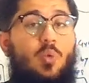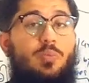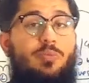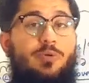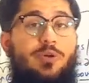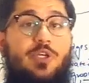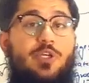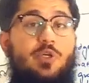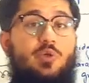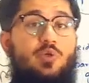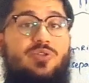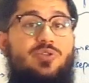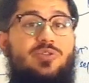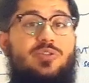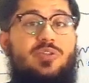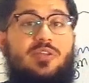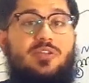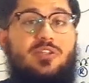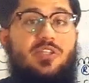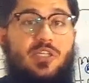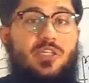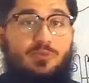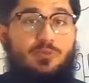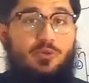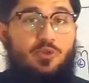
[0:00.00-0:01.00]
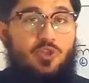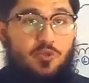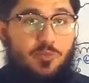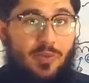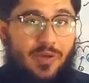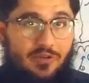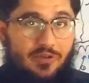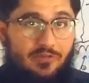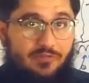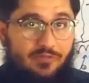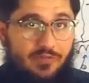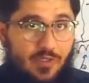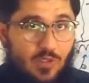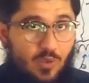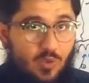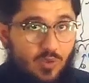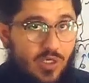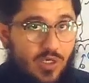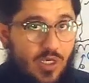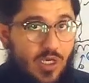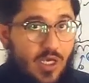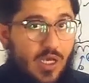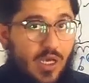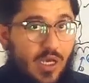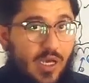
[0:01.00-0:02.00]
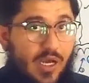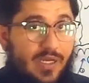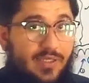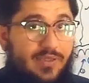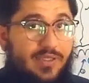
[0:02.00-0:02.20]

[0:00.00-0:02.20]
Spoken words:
produce the cerebrospinal fluid and then